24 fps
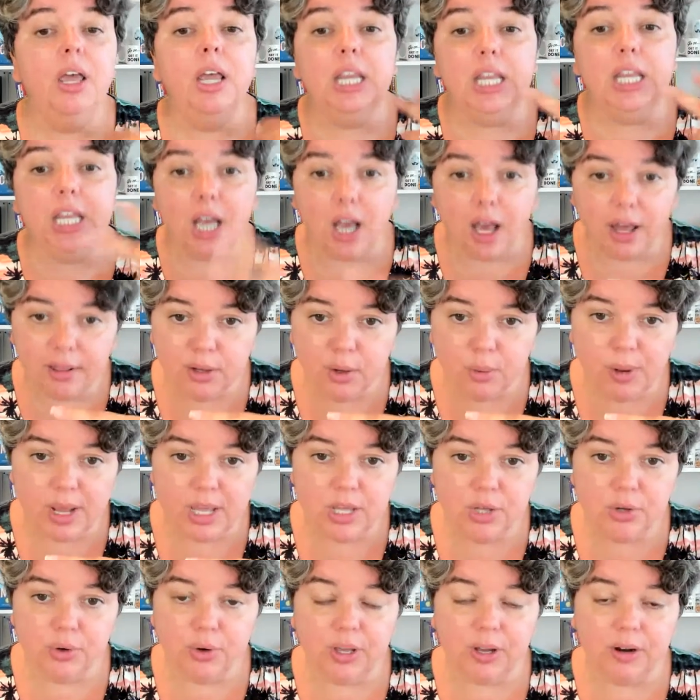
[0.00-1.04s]
The other way
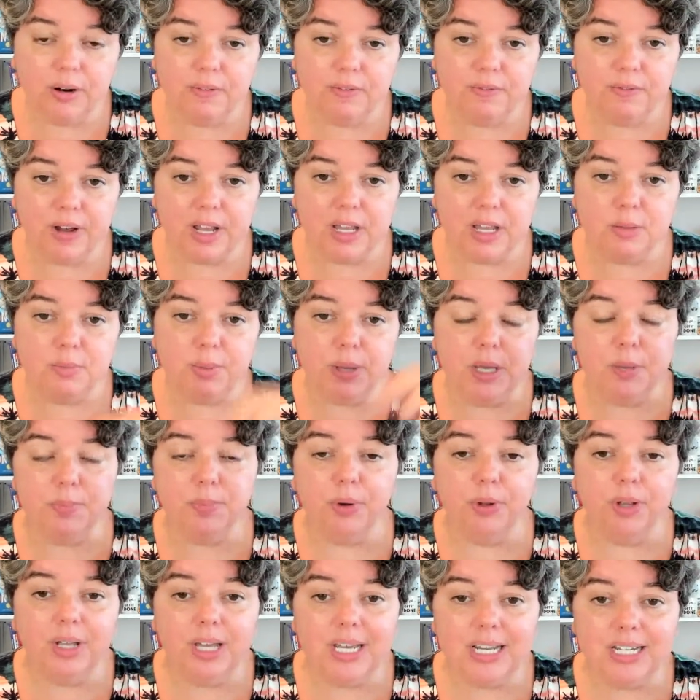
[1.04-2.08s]
you can invite
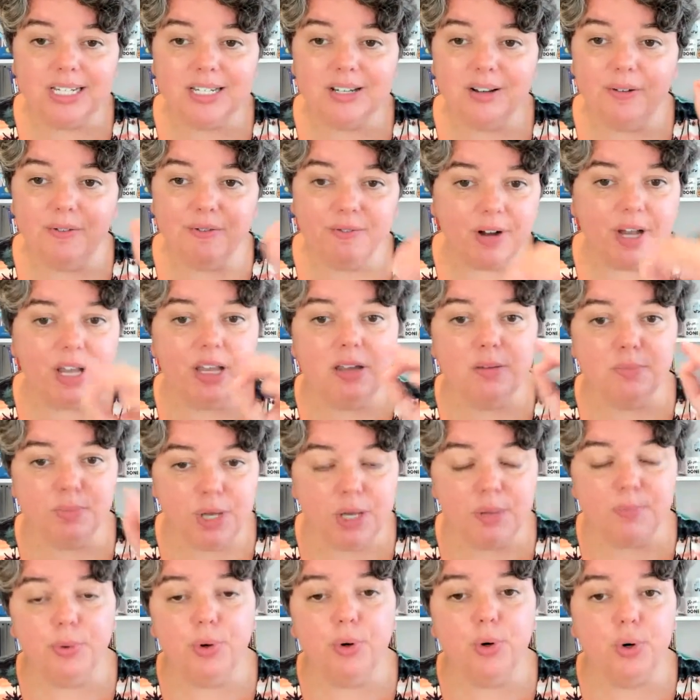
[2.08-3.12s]
people is to invite
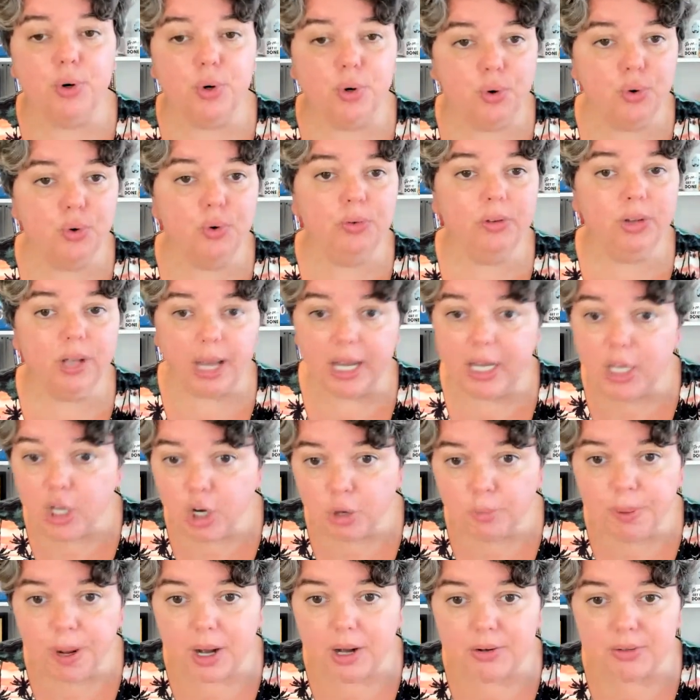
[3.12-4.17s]
people who like
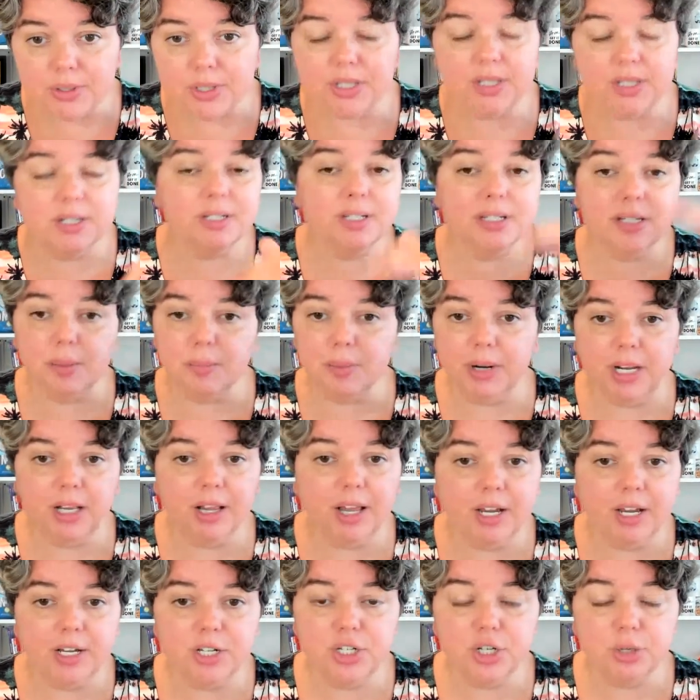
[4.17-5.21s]
your post. Somebody
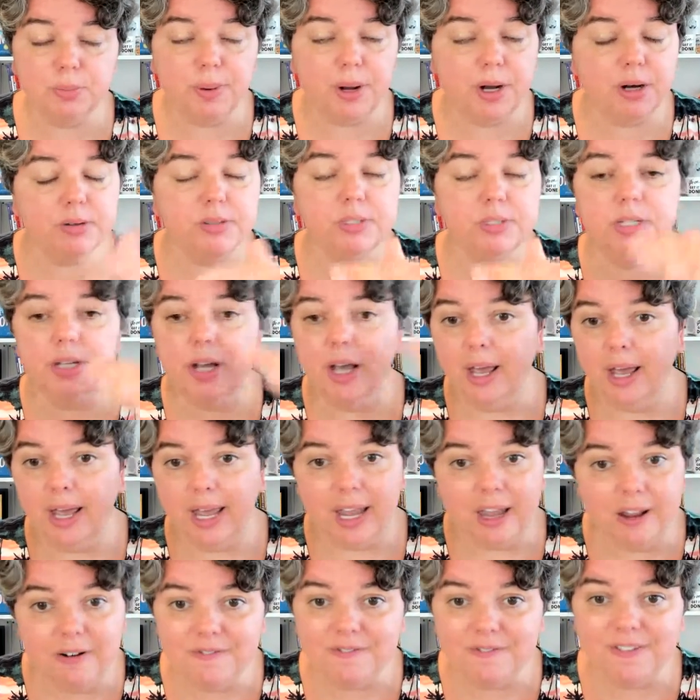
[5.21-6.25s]
likes your post,
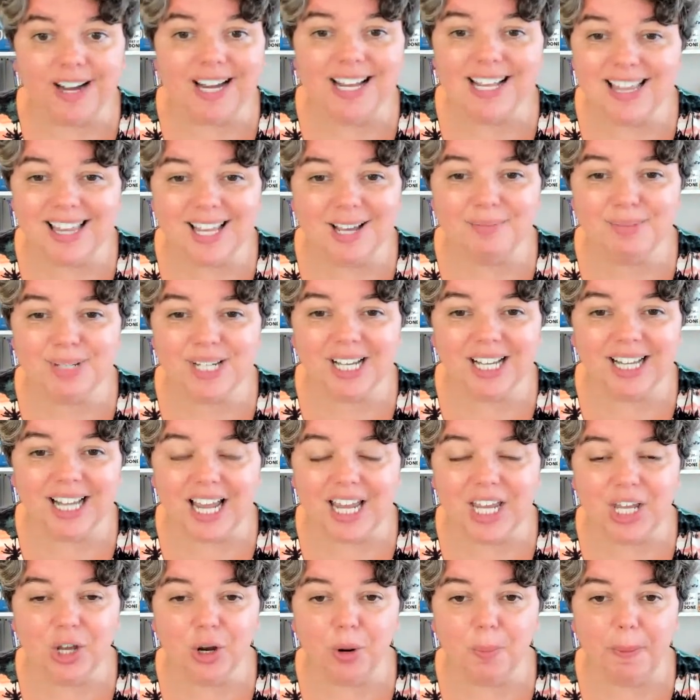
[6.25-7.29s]
invite them to
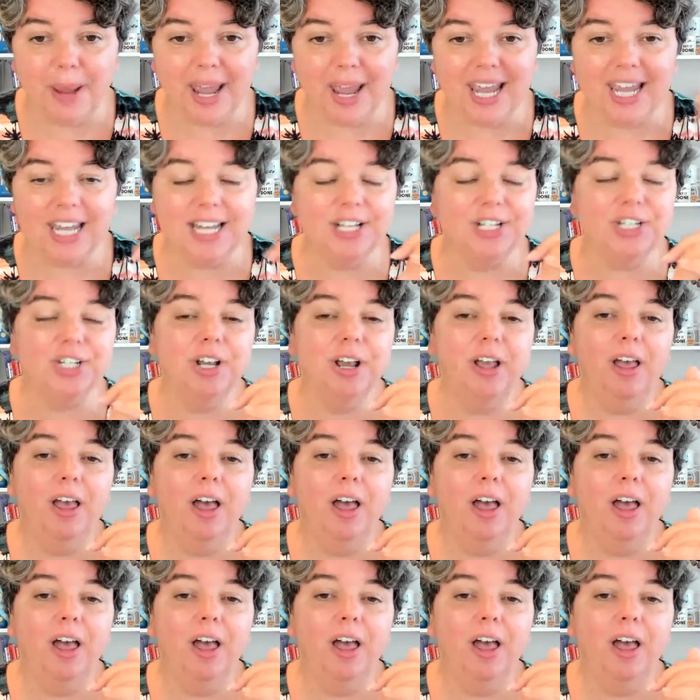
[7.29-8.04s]
like your page.